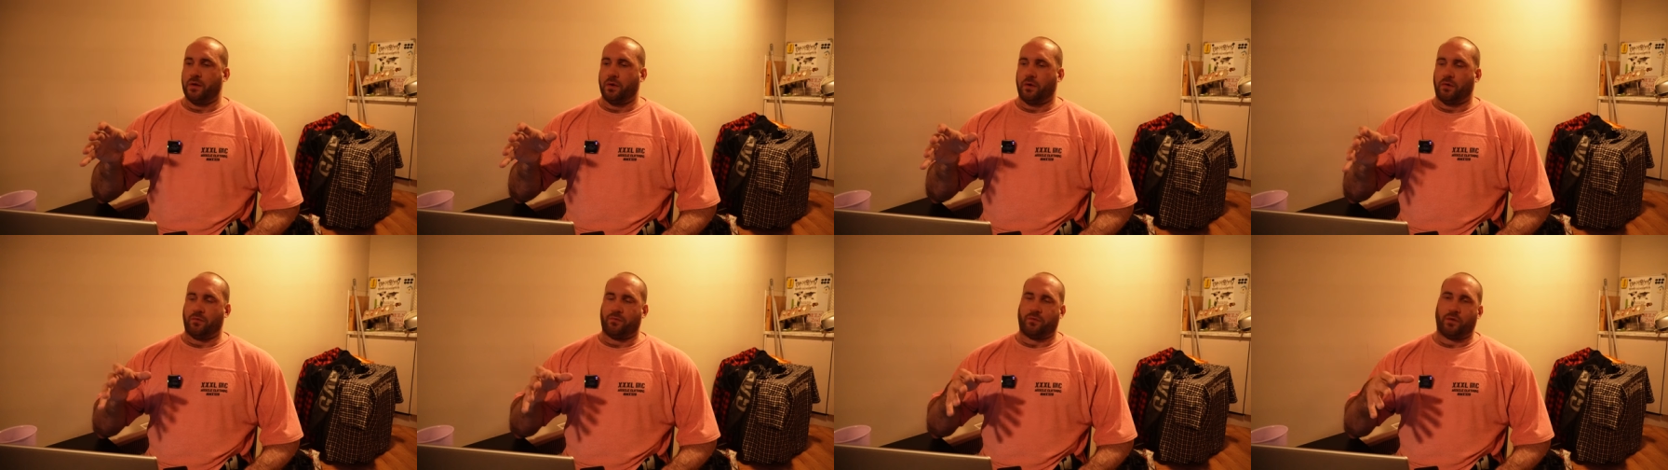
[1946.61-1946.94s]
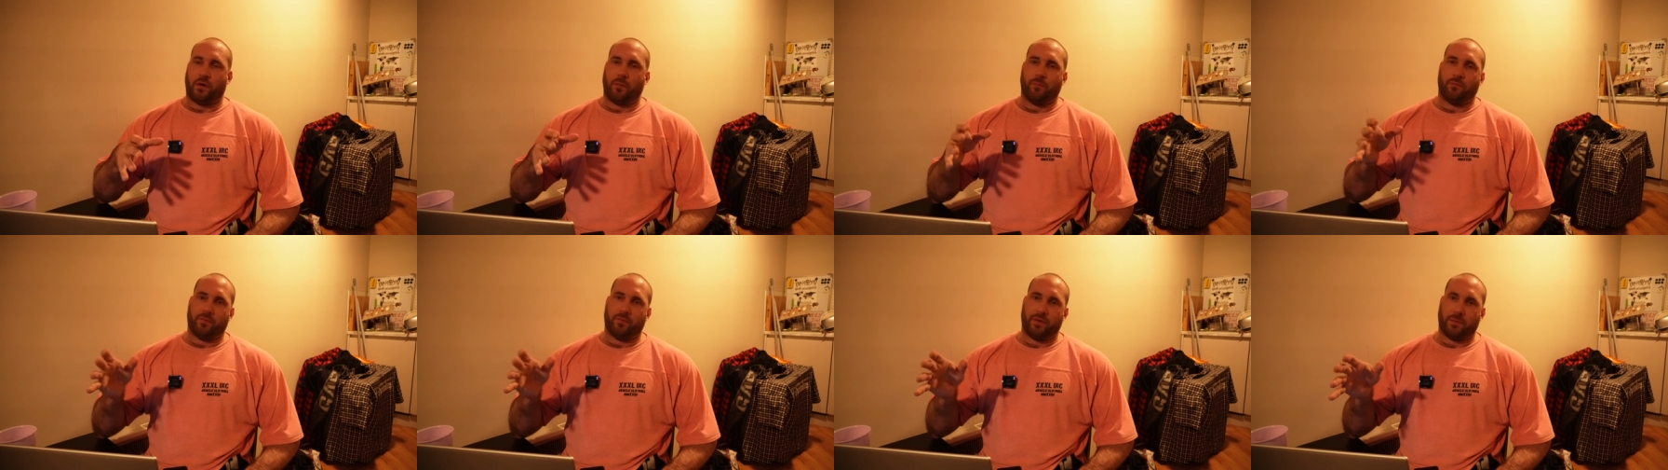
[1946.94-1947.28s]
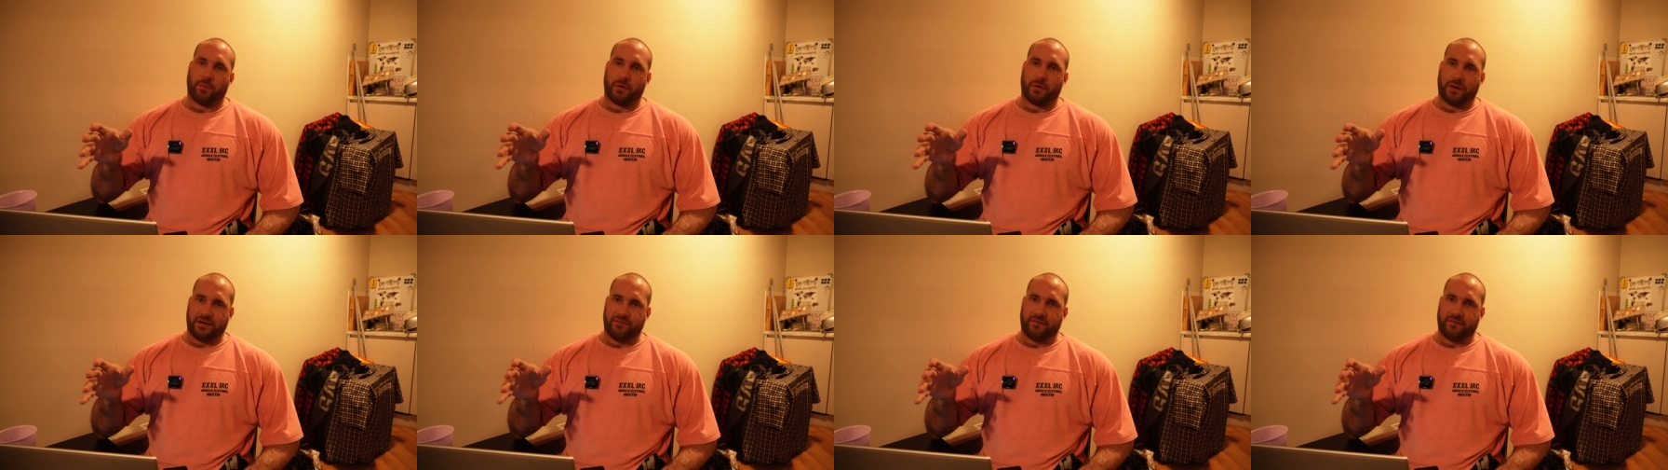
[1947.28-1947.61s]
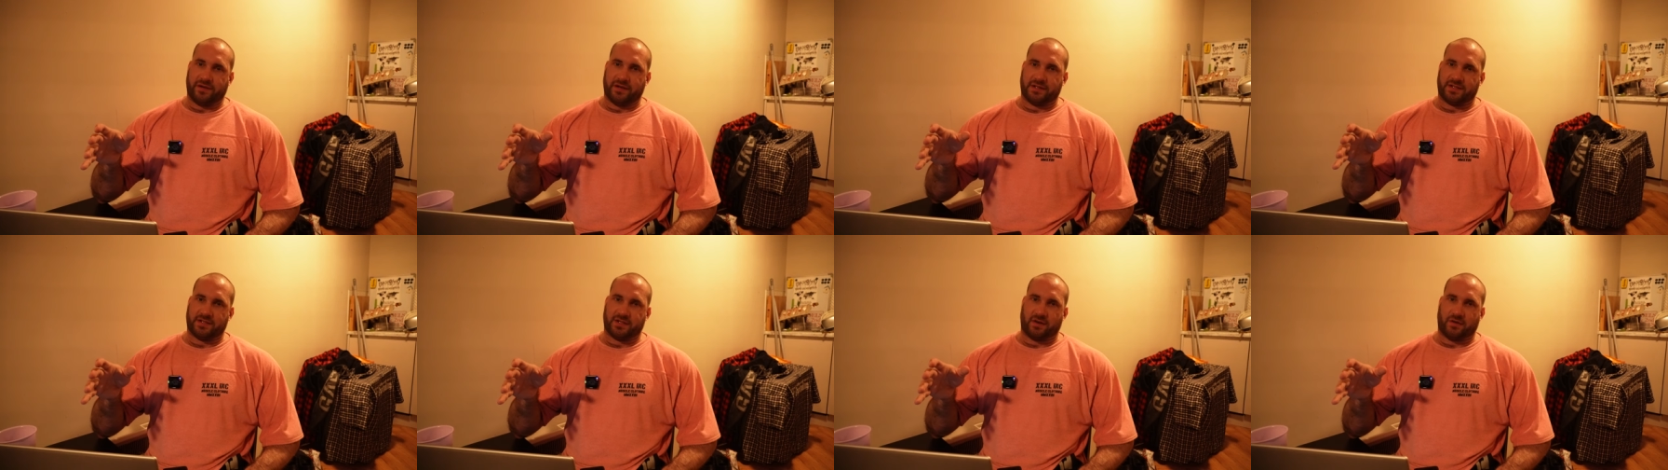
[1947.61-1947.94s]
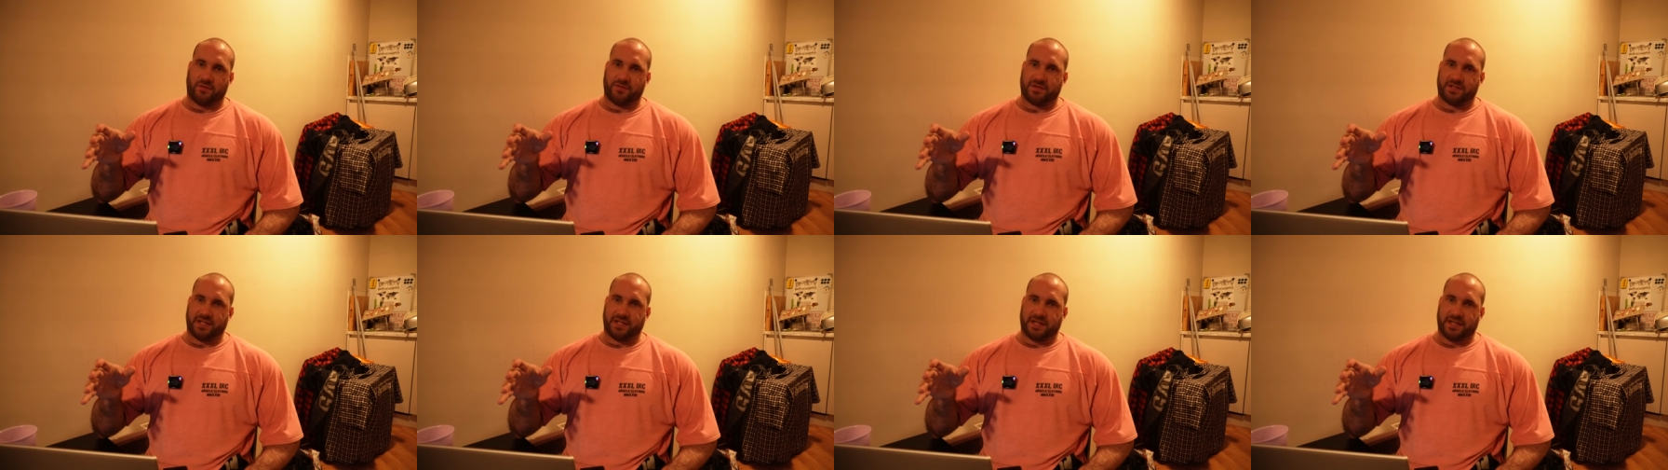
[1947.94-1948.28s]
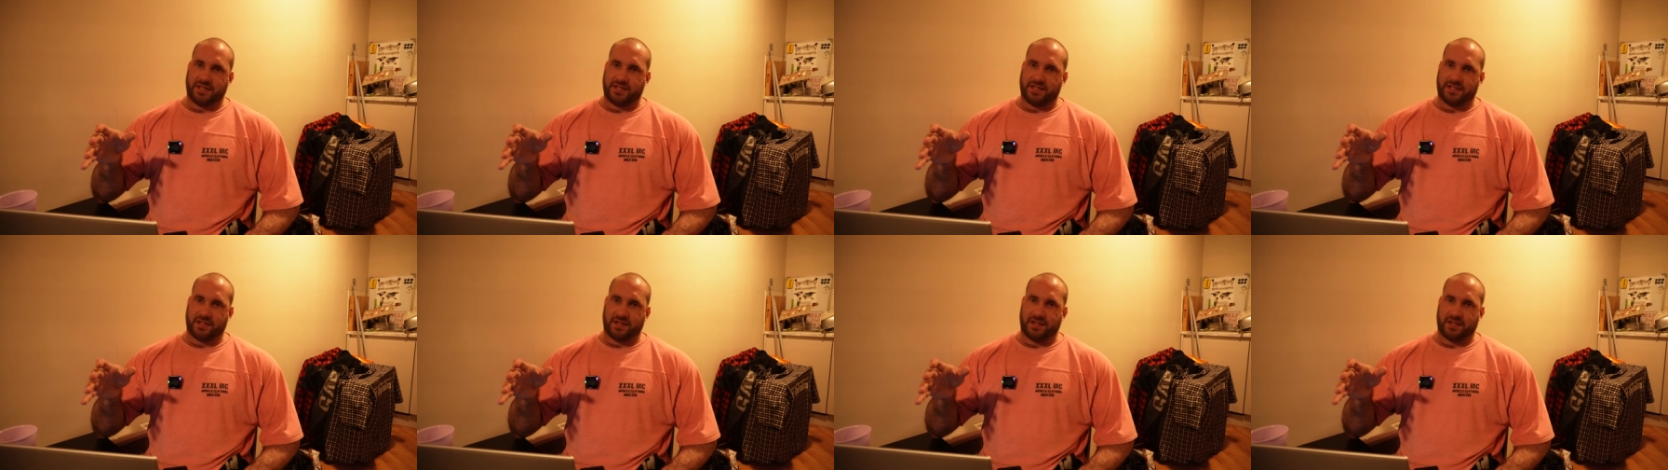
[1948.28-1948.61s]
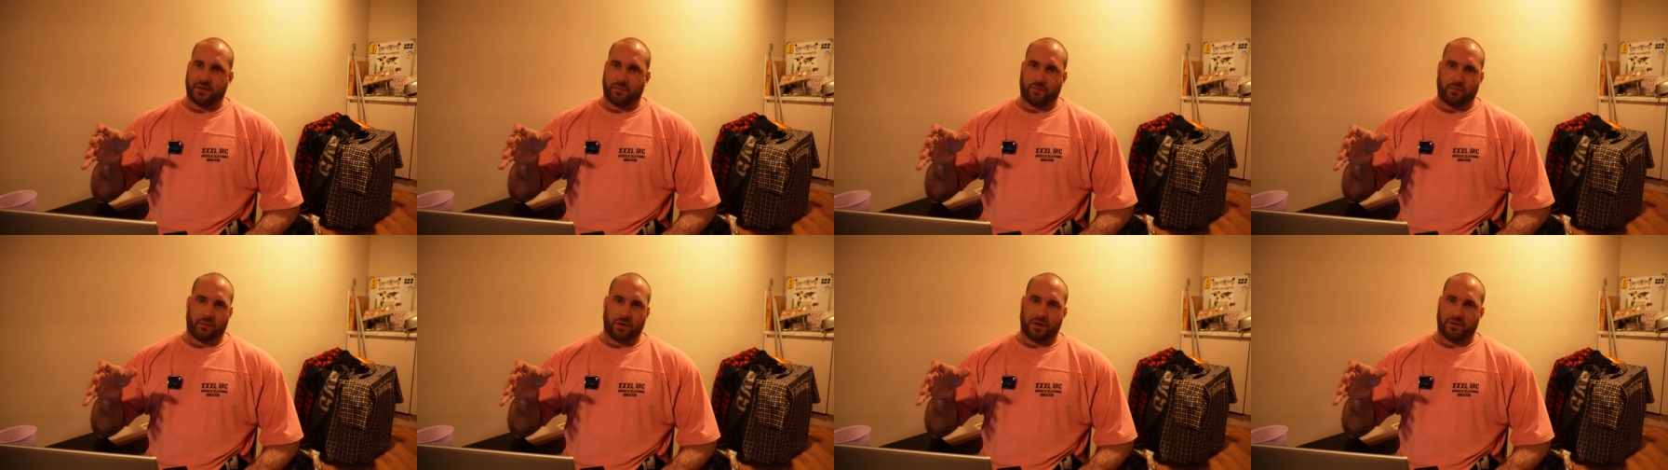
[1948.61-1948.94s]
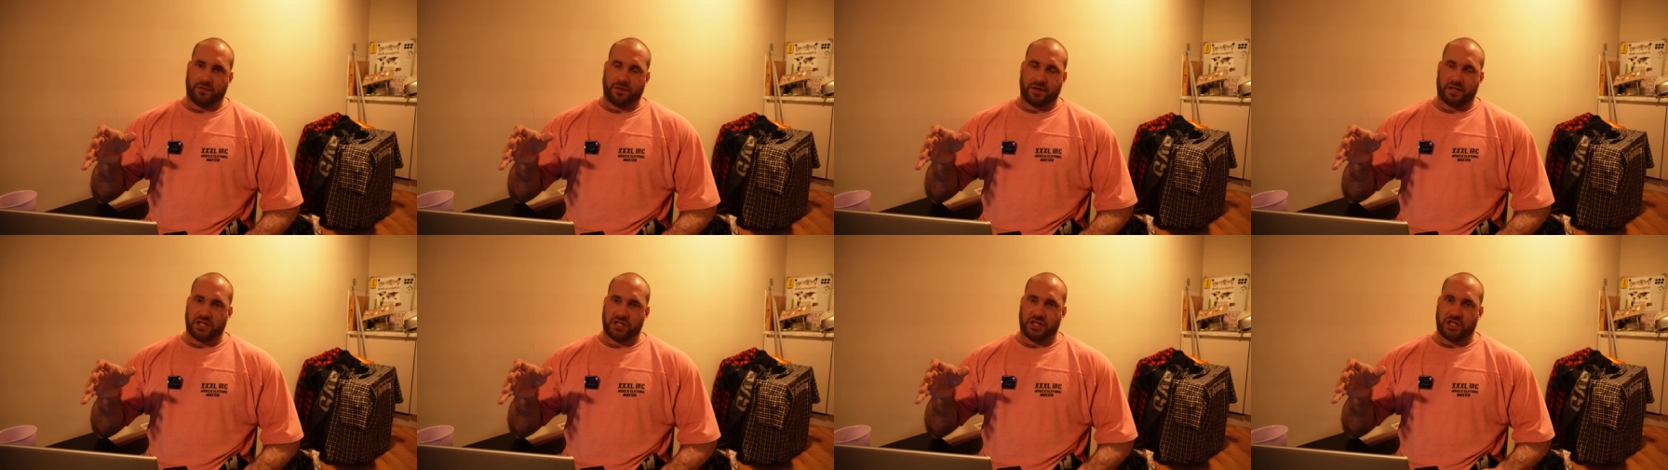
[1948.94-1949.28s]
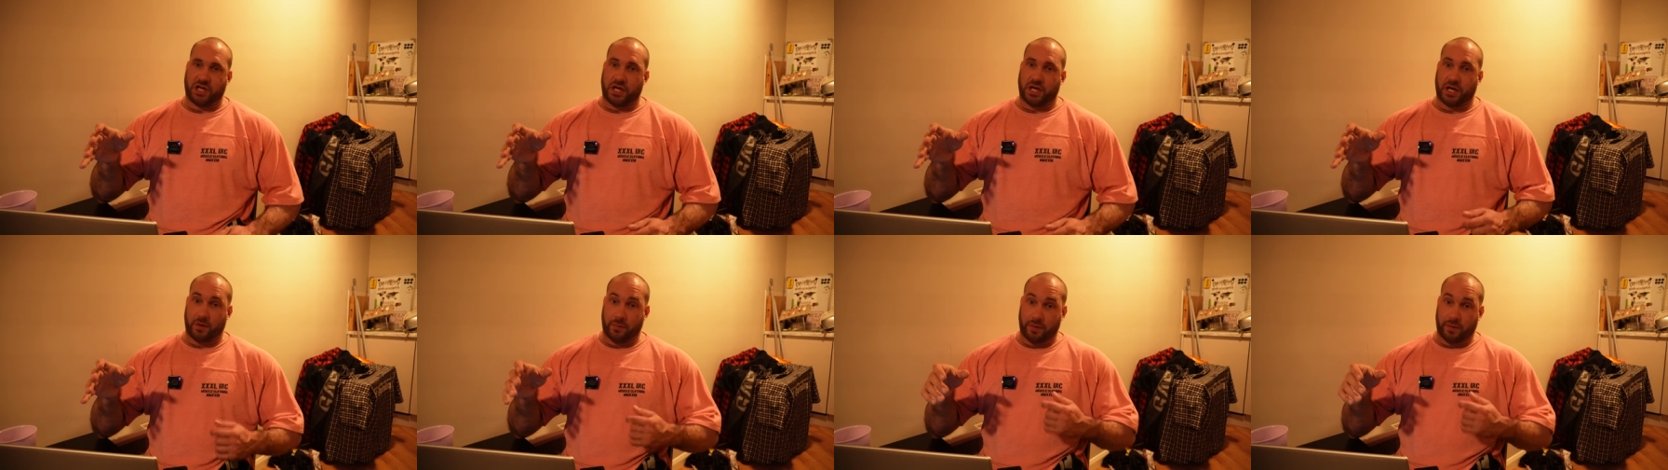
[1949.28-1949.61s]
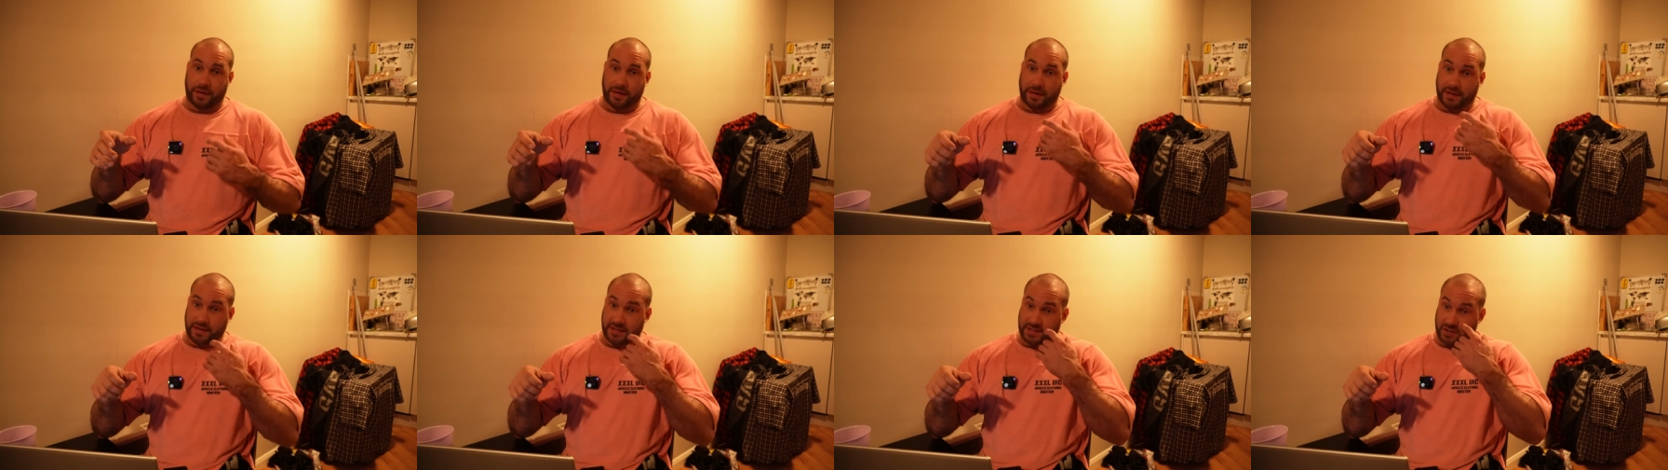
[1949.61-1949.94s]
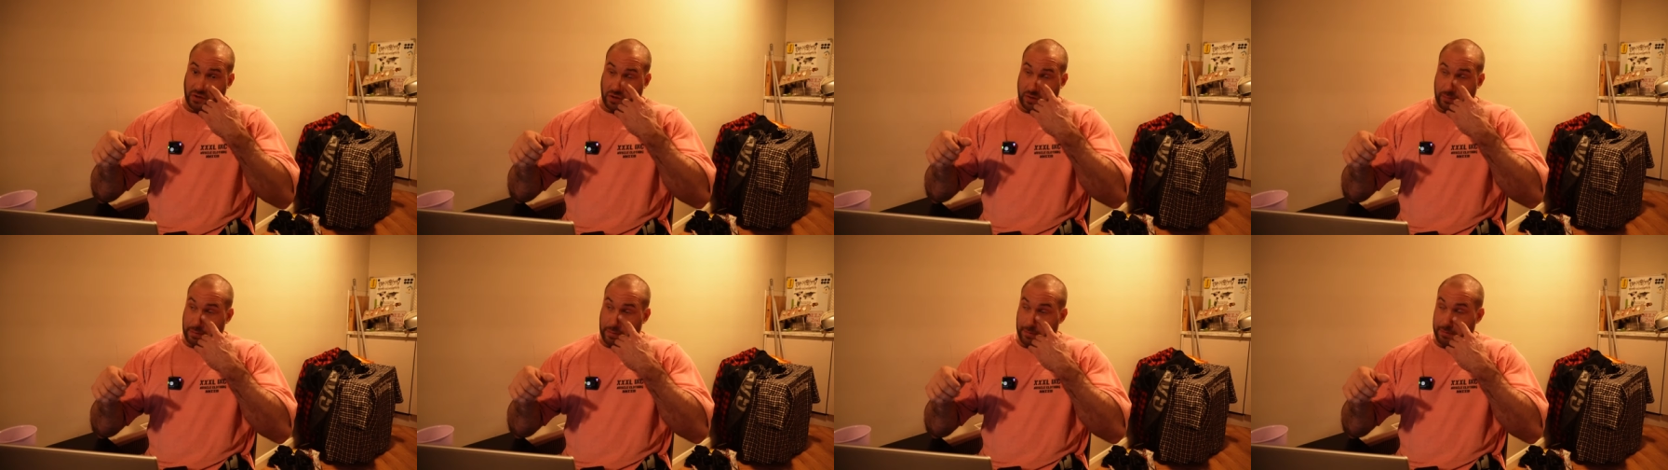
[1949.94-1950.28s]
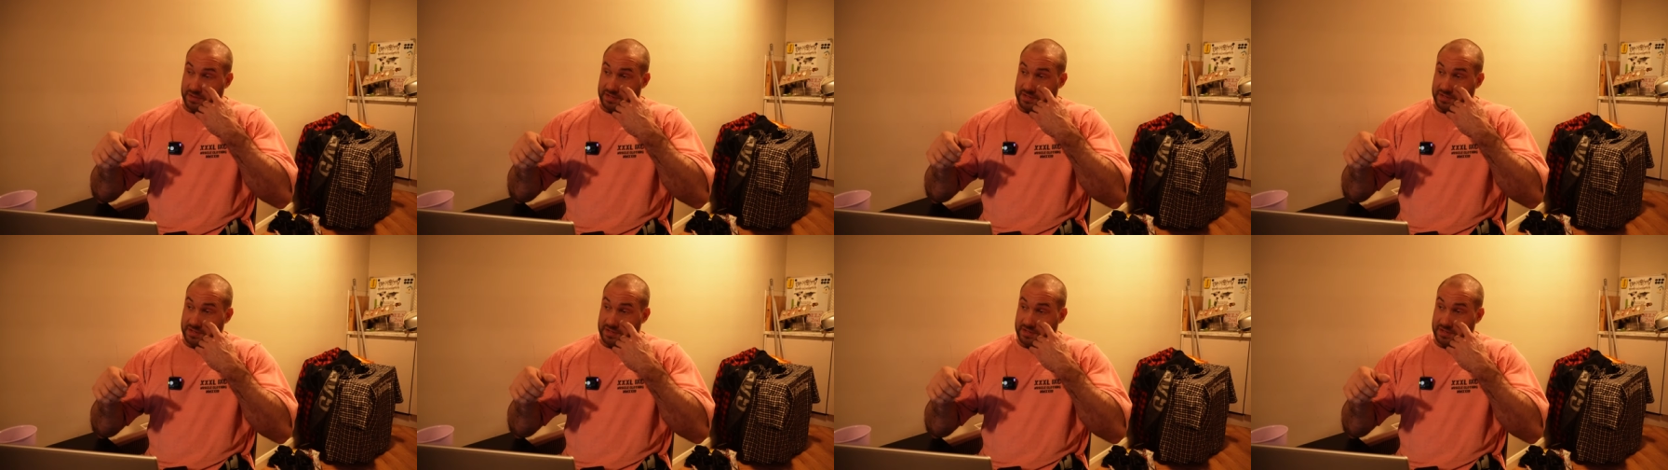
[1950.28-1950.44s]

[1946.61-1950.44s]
or from the previous off season, or previous show, and any time in